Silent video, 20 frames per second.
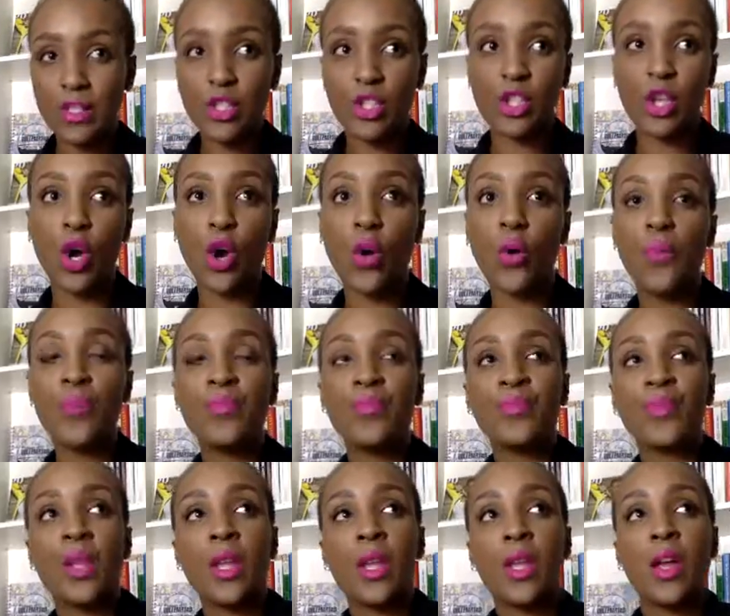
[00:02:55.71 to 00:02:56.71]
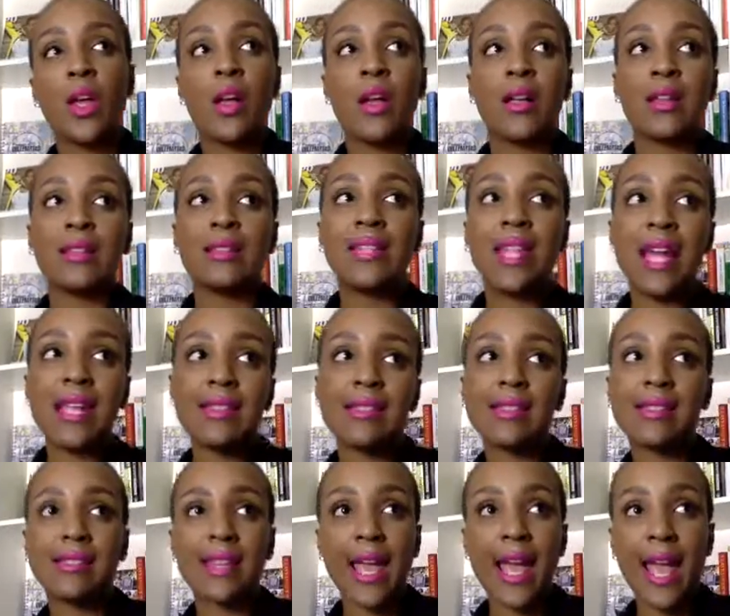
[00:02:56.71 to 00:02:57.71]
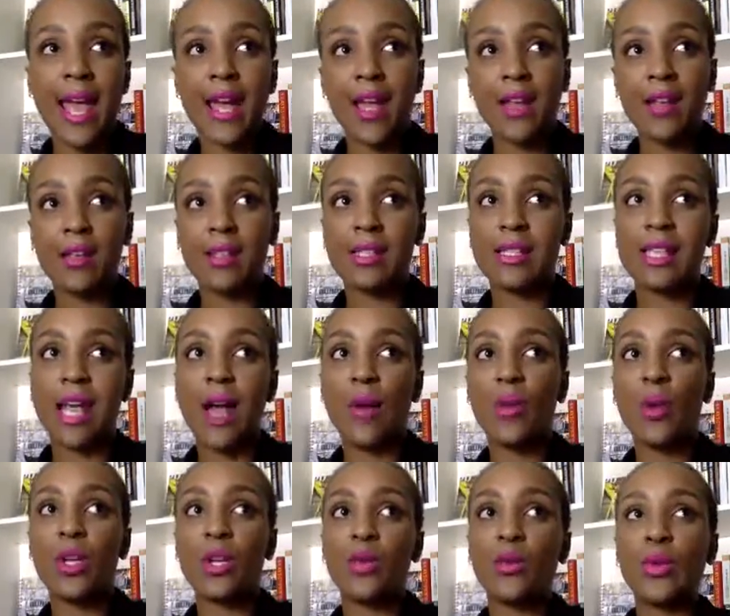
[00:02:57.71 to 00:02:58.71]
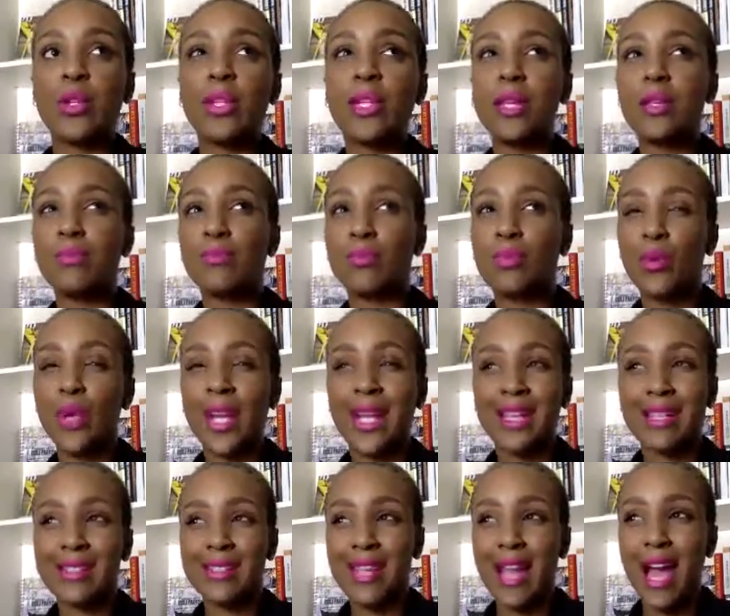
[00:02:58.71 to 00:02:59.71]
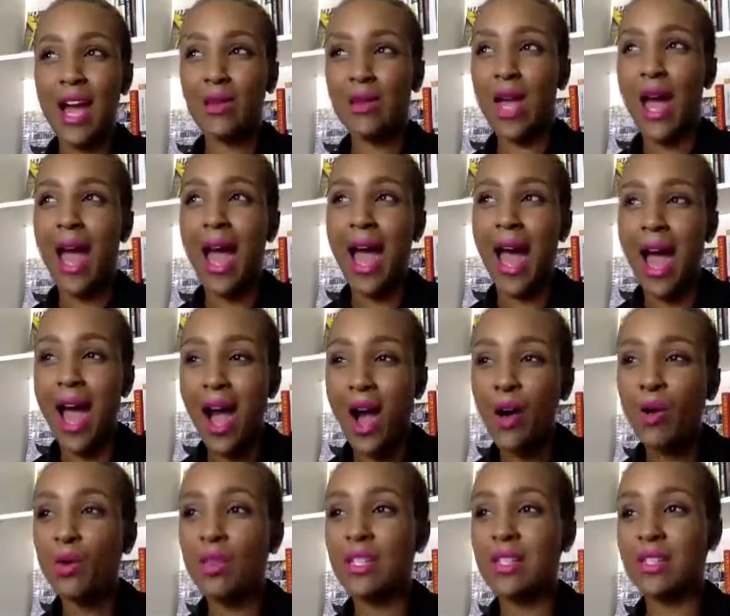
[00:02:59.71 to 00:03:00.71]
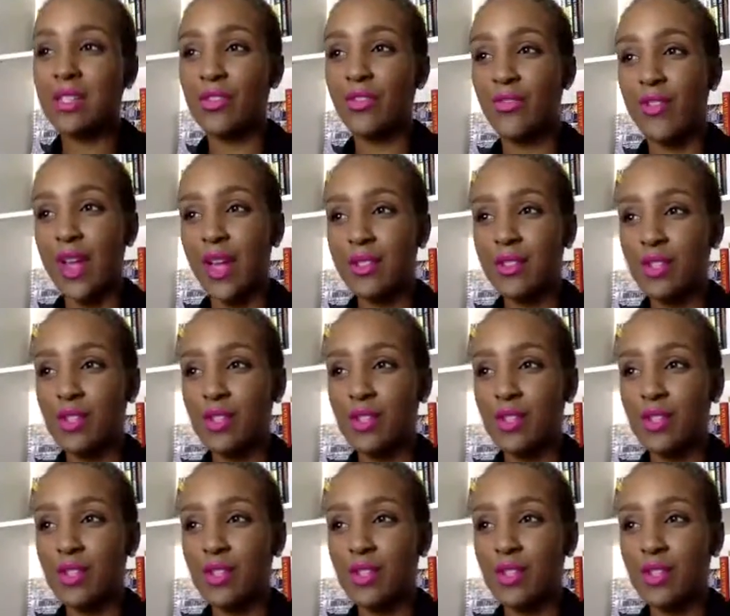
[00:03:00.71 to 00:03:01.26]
So let's say, because I want to really break it down how this affects